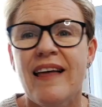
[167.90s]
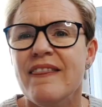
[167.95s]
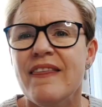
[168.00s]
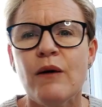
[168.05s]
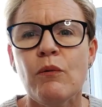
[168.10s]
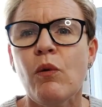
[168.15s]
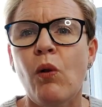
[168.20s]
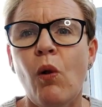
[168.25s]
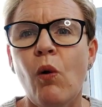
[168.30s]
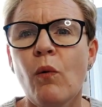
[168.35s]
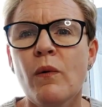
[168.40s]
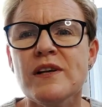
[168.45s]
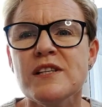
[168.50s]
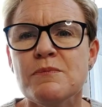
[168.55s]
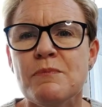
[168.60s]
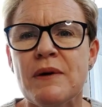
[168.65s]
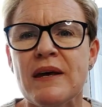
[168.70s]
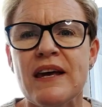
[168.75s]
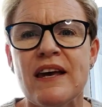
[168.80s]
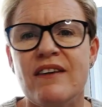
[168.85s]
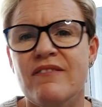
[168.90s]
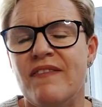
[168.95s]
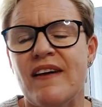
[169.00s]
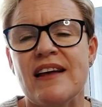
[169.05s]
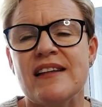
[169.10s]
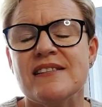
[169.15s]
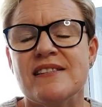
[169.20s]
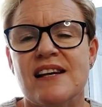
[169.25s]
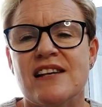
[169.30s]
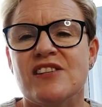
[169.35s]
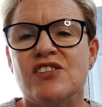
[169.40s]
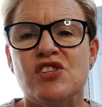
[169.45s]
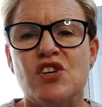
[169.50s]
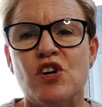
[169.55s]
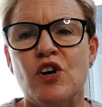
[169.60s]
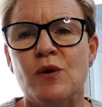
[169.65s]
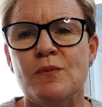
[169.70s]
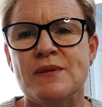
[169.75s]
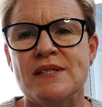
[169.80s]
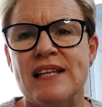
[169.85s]
There will always be events and
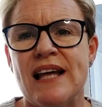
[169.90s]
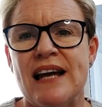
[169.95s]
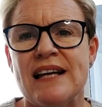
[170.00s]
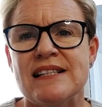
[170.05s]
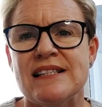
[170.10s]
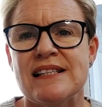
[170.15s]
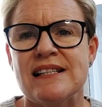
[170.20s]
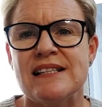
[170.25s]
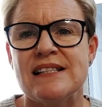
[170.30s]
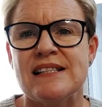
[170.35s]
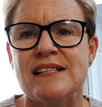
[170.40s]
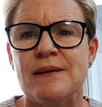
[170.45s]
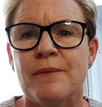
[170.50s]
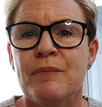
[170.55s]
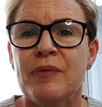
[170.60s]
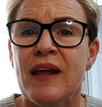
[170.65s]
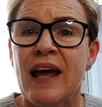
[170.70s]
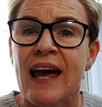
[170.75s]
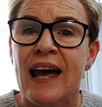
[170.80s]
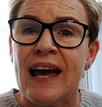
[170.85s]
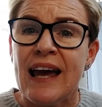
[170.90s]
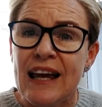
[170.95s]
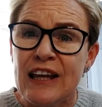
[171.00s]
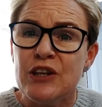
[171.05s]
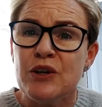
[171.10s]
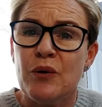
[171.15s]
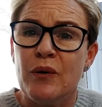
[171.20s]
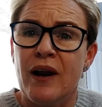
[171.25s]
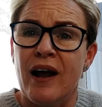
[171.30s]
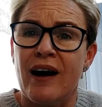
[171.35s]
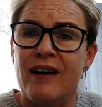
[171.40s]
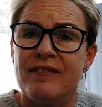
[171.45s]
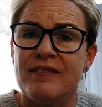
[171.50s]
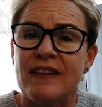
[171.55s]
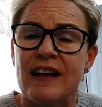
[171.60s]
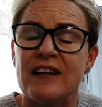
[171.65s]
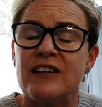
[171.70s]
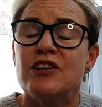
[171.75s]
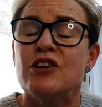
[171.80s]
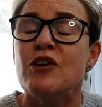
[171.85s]
circumstances in your life
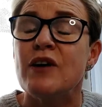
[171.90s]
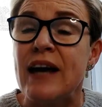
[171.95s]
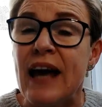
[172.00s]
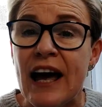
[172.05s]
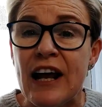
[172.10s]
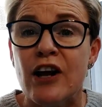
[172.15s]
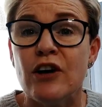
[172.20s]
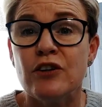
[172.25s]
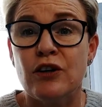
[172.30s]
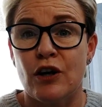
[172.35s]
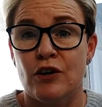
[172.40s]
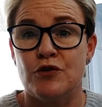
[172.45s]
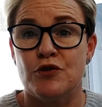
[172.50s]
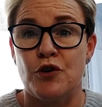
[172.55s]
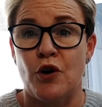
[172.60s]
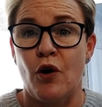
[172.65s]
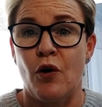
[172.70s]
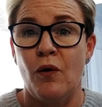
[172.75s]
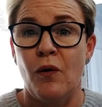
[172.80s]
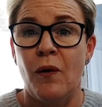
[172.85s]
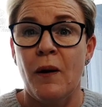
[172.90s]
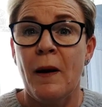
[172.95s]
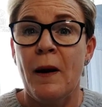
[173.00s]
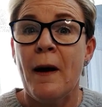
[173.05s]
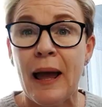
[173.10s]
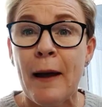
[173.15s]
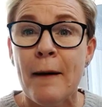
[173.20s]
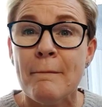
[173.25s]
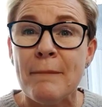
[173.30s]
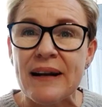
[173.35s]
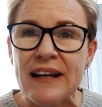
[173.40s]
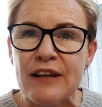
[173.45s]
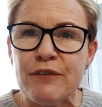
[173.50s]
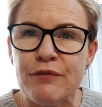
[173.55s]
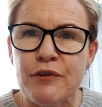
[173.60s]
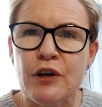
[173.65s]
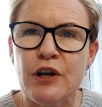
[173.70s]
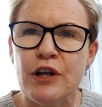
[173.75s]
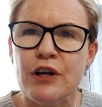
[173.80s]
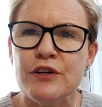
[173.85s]
that you cannot control. But if
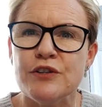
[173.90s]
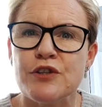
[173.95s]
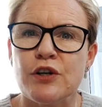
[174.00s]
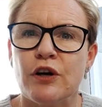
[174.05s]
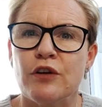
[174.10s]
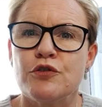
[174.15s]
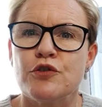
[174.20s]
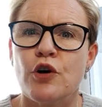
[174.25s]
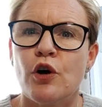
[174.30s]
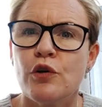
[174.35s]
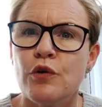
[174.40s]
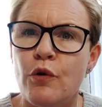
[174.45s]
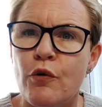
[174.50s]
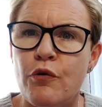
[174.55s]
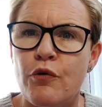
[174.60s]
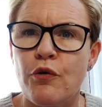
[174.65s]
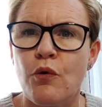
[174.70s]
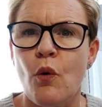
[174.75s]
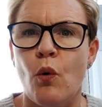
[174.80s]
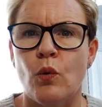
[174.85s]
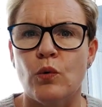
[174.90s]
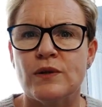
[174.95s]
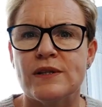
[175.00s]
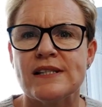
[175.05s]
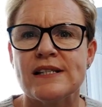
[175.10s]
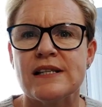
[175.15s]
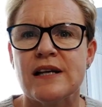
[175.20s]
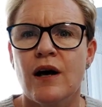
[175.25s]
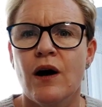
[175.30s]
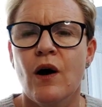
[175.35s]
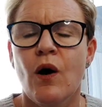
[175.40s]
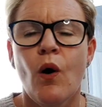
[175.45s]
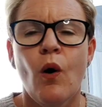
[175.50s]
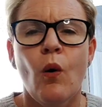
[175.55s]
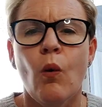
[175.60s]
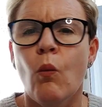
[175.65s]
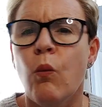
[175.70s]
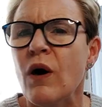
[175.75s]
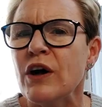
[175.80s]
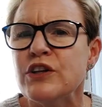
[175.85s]
you learn to control your thoughts,
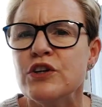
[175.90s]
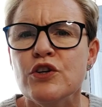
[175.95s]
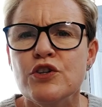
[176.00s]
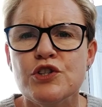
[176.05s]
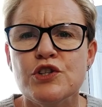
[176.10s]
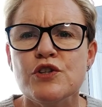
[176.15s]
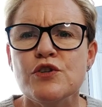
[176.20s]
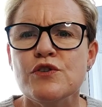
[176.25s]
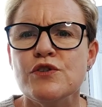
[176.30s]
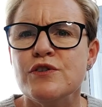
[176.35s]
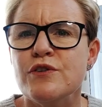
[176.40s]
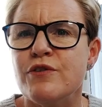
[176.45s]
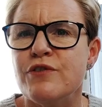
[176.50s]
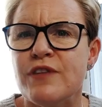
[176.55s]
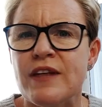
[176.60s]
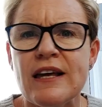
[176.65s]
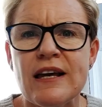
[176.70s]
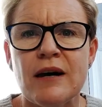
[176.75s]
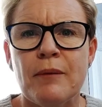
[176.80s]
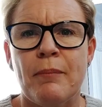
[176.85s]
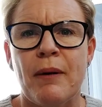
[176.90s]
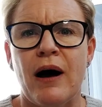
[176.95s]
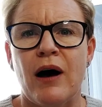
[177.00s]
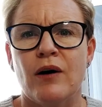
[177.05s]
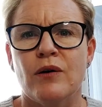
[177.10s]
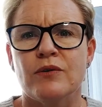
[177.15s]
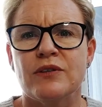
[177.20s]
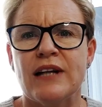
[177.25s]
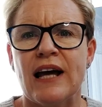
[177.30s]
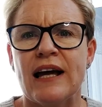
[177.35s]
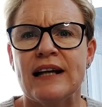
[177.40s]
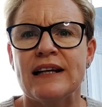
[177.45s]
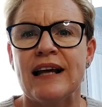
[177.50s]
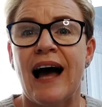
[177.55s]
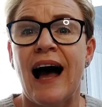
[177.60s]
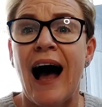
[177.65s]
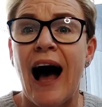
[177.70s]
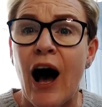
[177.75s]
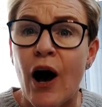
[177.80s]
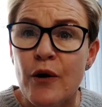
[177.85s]
what you choose to think about and
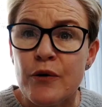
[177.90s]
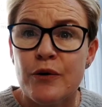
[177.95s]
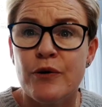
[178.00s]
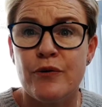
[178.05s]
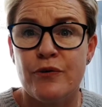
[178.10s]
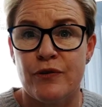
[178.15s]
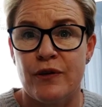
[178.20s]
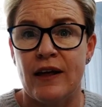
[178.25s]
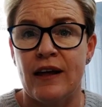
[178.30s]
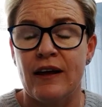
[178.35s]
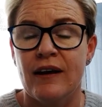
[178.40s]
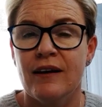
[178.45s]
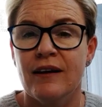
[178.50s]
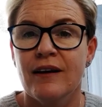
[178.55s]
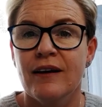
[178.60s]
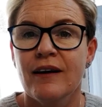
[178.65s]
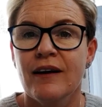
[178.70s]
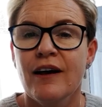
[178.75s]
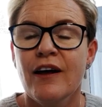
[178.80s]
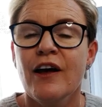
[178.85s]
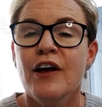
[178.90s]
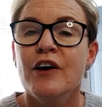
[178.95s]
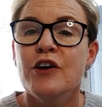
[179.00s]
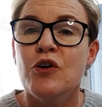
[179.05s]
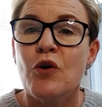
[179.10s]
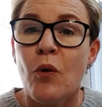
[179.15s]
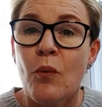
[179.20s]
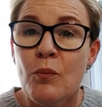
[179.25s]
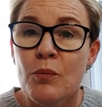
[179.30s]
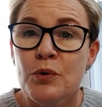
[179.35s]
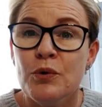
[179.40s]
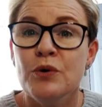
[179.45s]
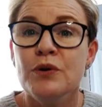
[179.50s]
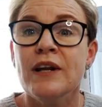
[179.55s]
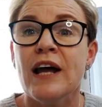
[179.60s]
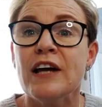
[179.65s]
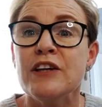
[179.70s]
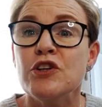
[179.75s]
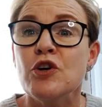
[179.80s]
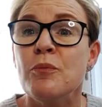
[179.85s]
how you think, your mood
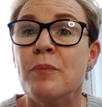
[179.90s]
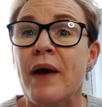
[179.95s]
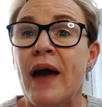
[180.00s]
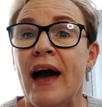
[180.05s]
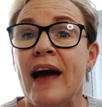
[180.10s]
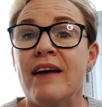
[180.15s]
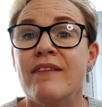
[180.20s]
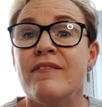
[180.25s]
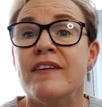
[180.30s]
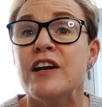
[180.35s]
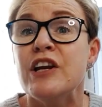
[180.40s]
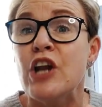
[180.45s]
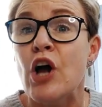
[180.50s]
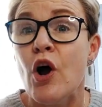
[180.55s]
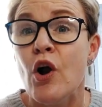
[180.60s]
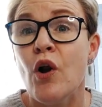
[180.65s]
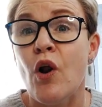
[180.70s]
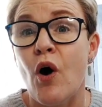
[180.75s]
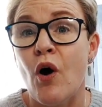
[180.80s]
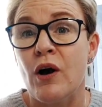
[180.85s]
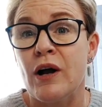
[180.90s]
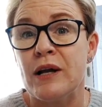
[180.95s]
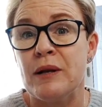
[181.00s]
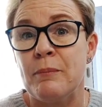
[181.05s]
and your behavior no longer